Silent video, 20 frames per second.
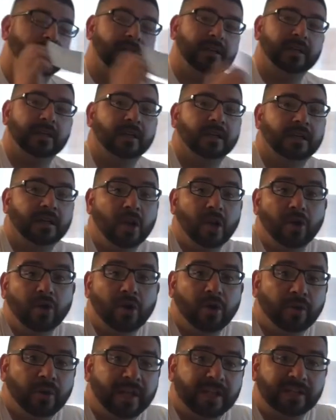
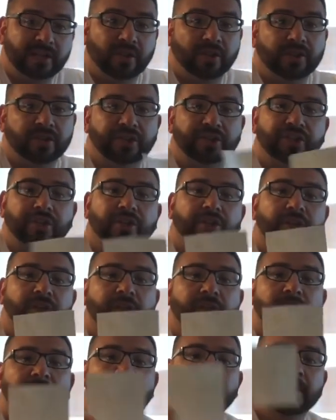logo that's on the shirt.
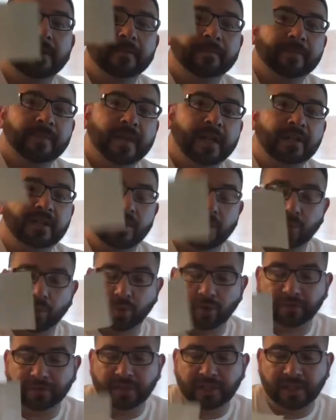It's a
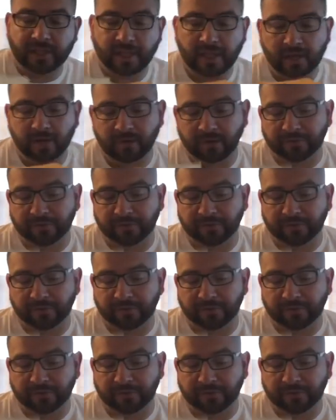wolf decal.